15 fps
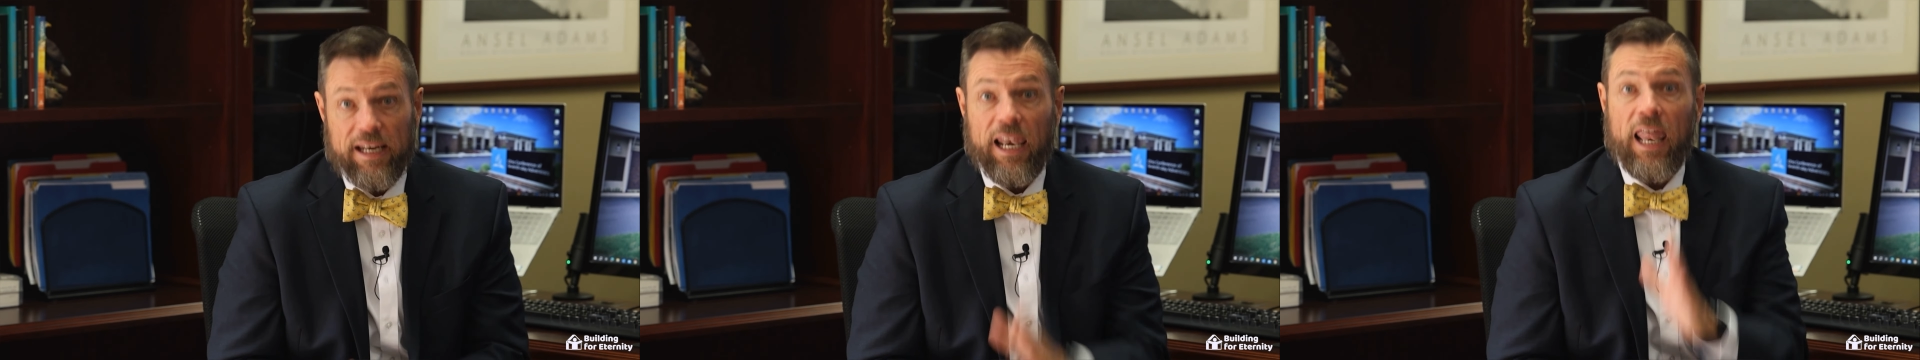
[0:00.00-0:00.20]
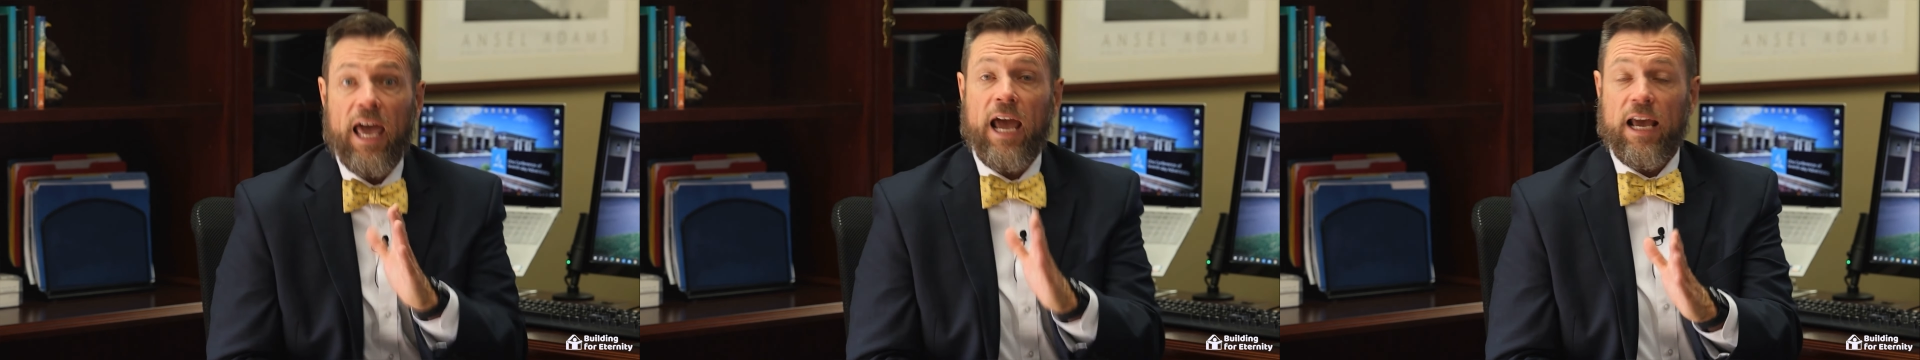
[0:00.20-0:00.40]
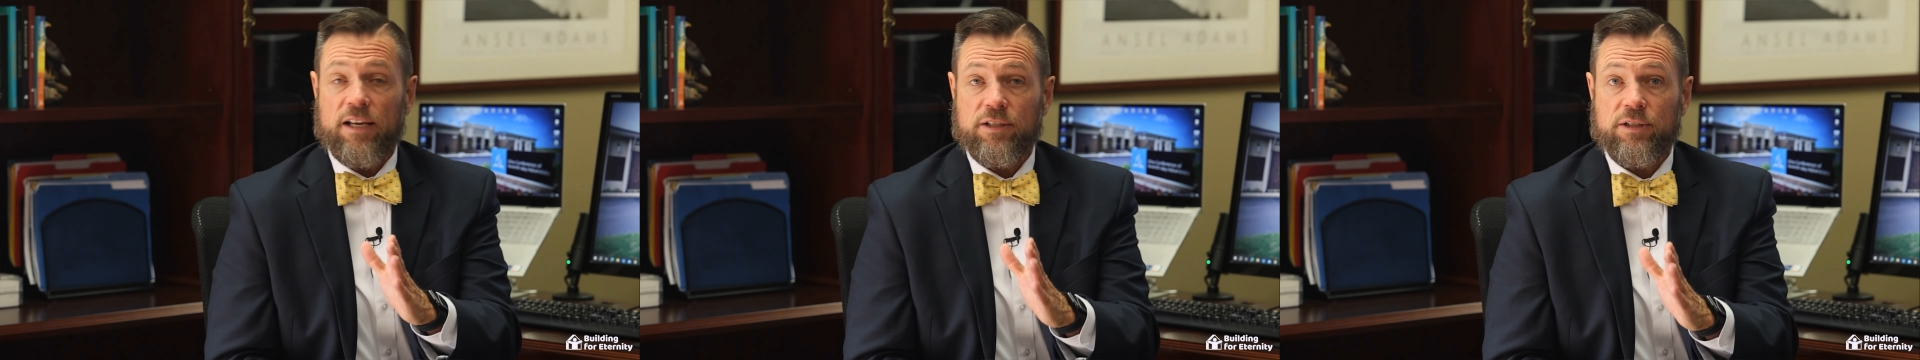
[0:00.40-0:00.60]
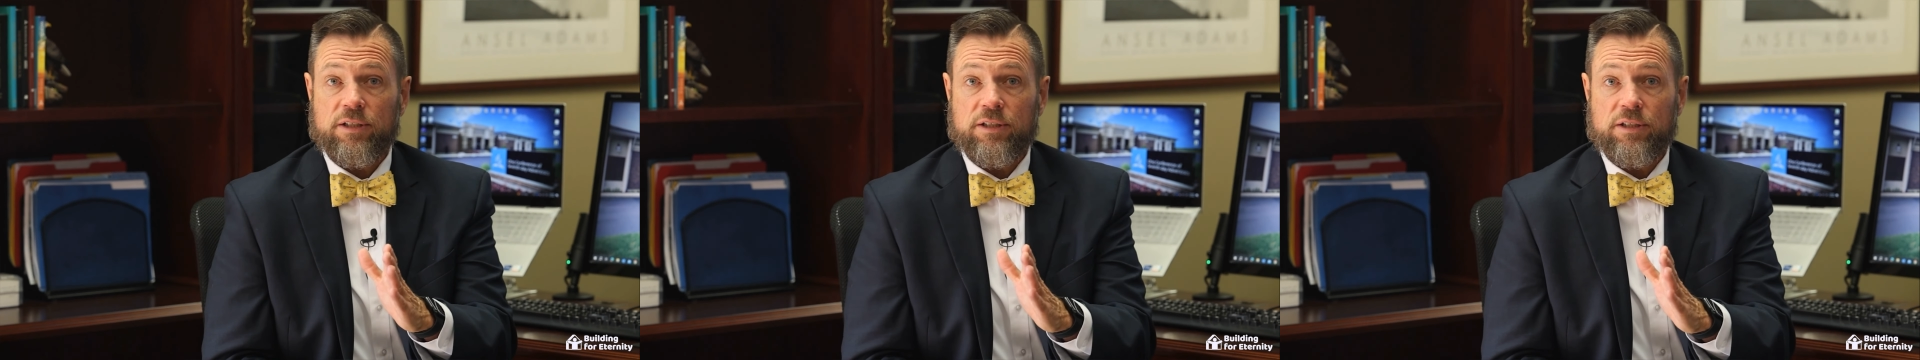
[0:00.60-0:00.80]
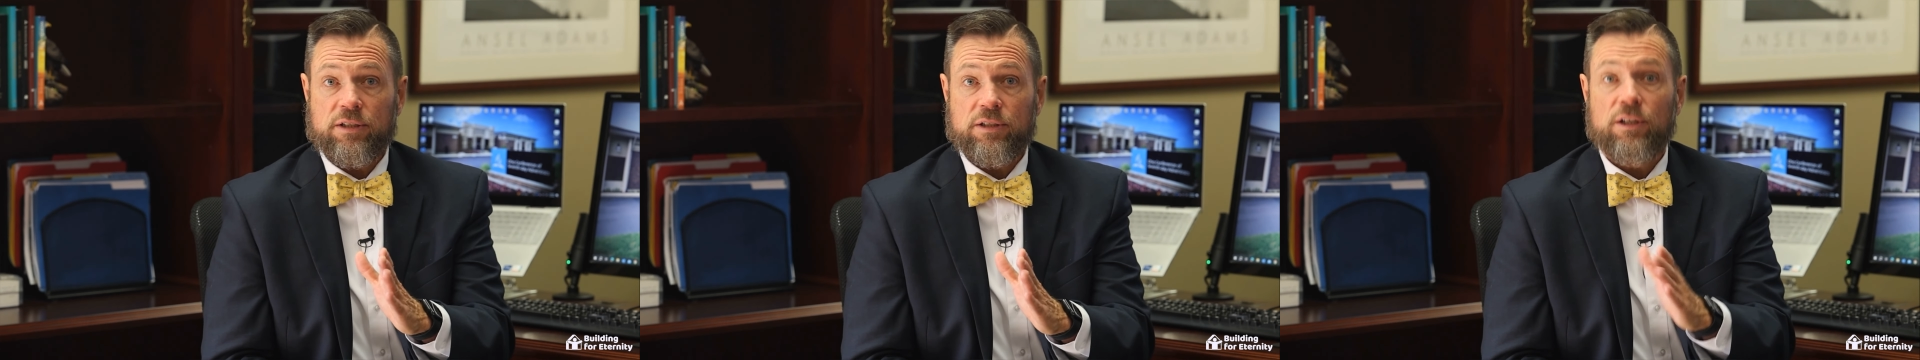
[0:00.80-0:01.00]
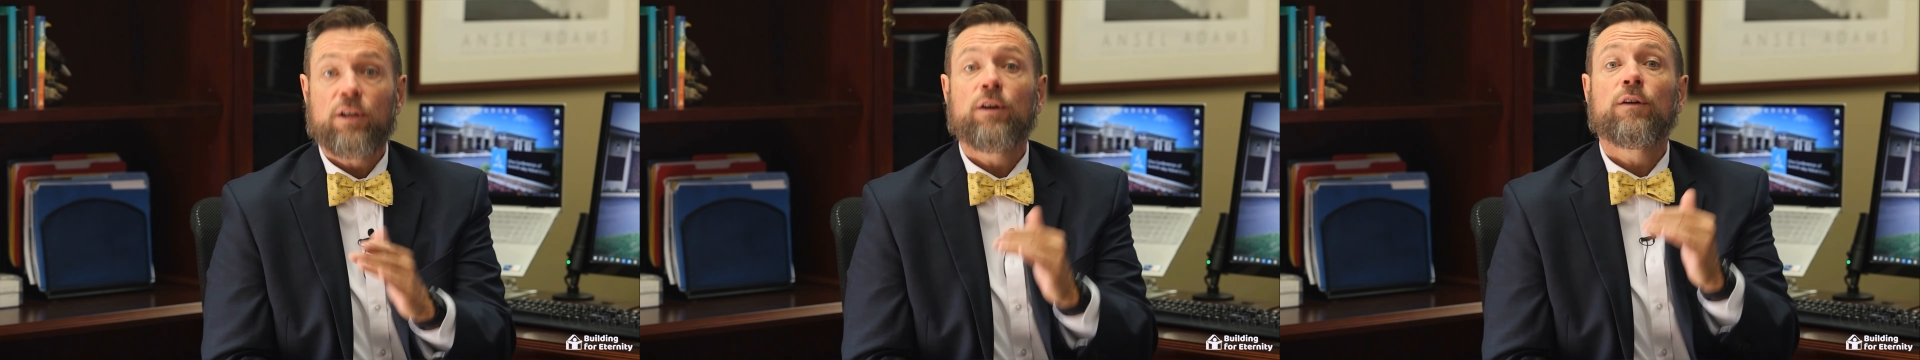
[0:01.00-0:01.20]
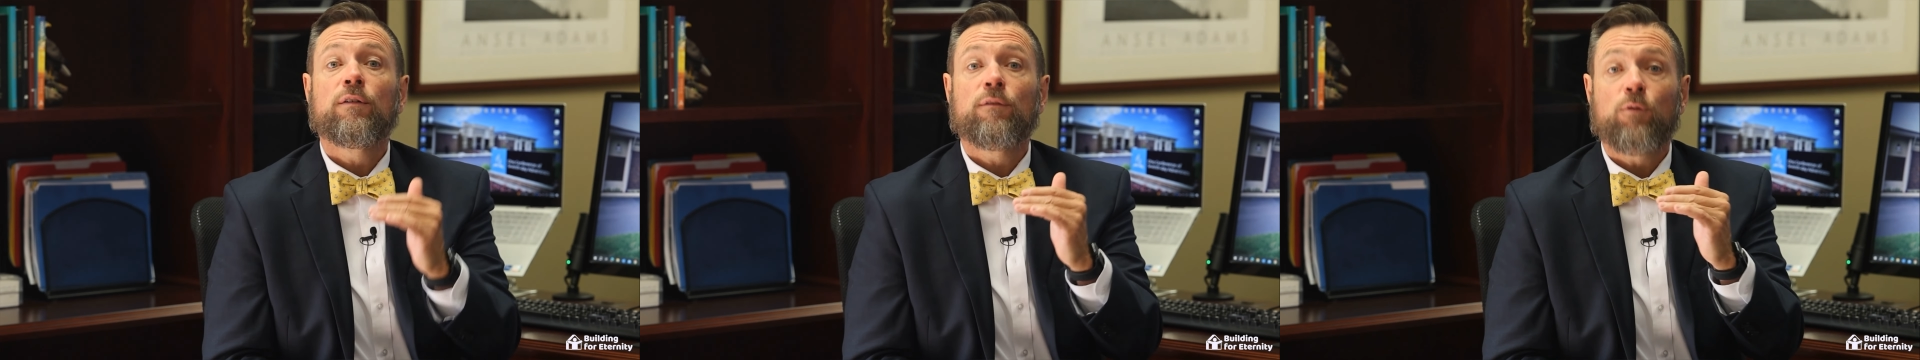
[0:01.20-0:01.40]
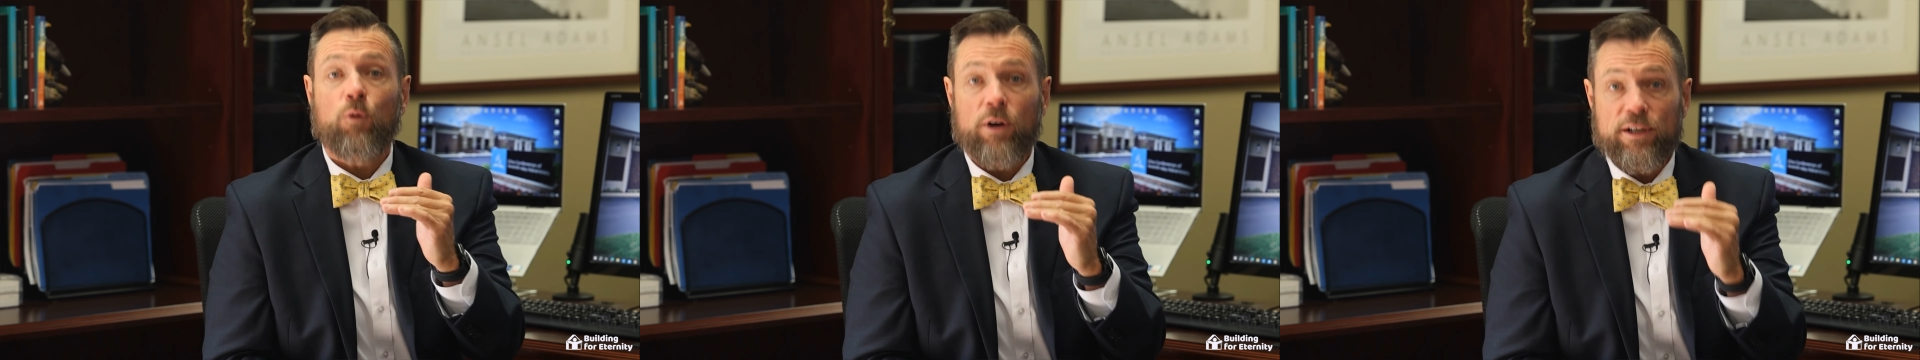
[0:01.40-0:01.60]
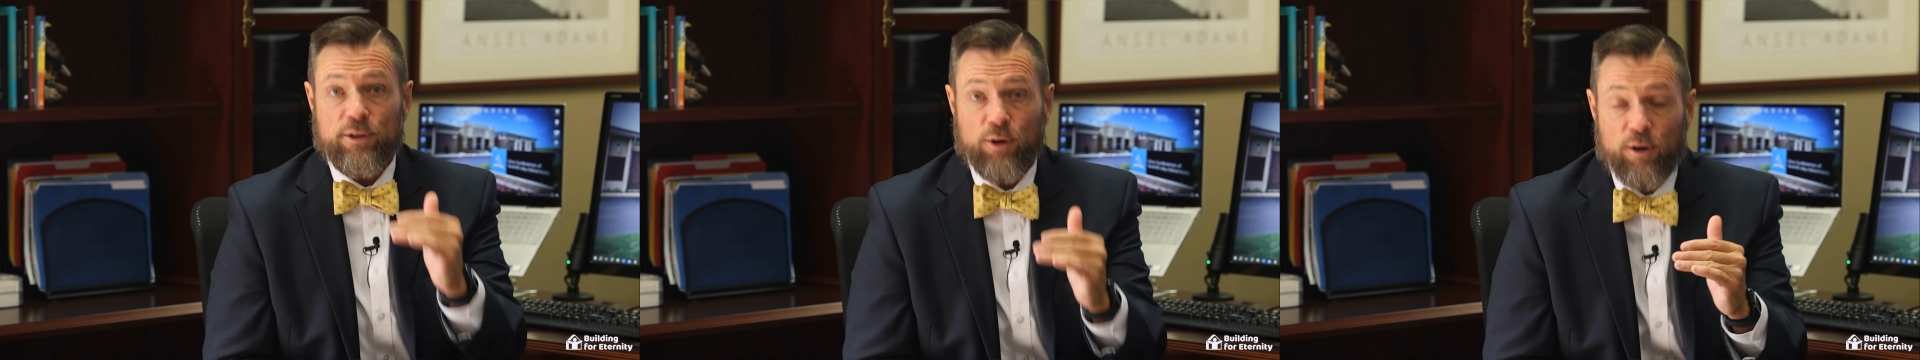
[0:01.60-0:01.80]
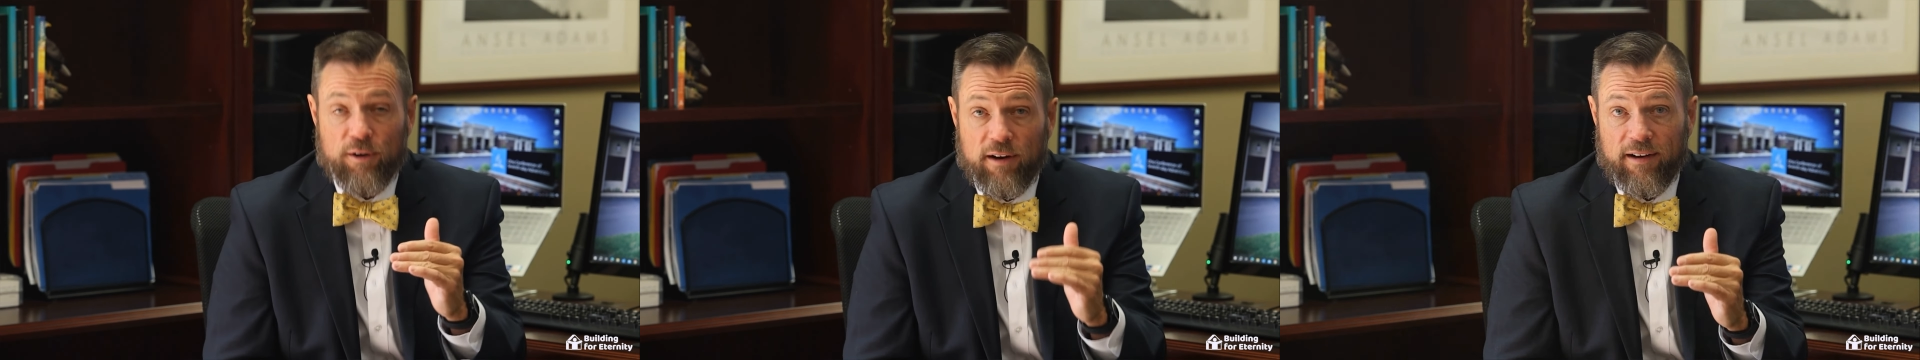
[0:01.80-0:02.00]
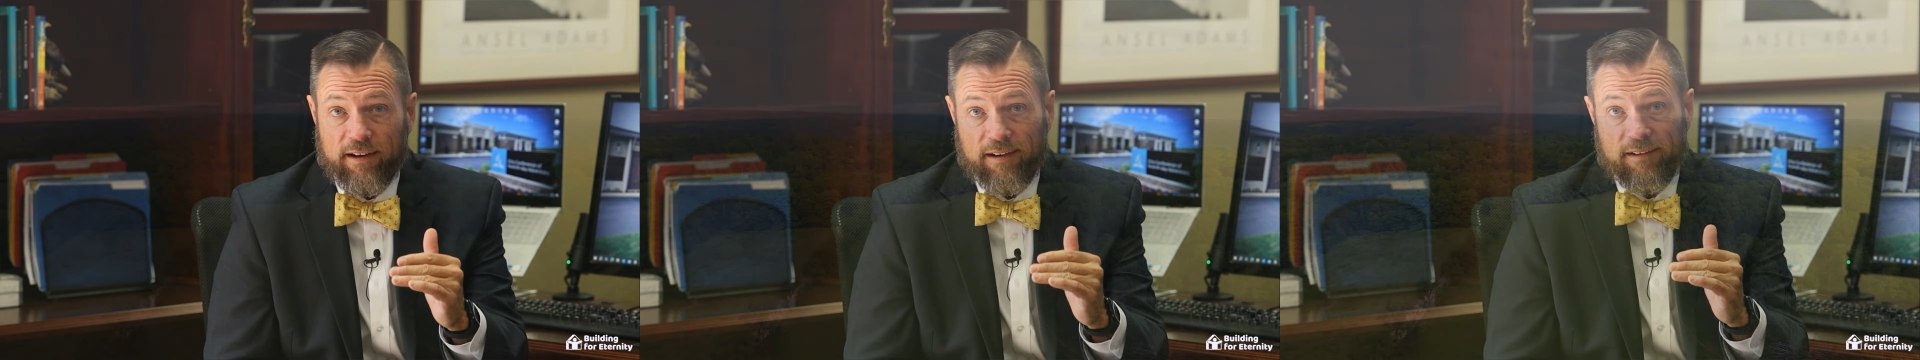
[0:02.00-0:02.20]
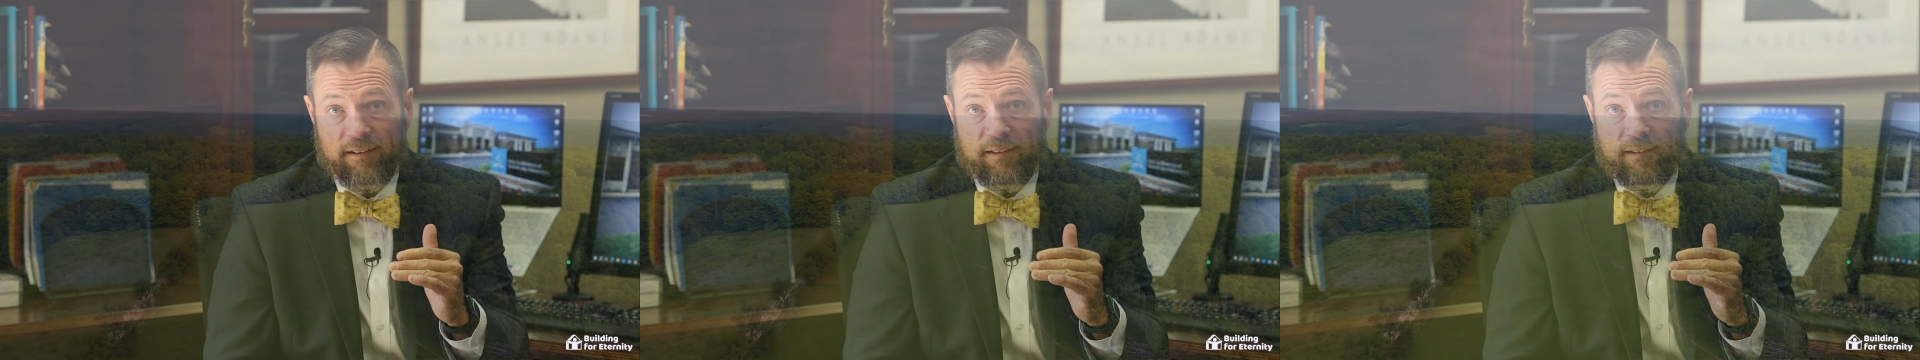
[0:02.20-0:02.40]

lasts for eternity.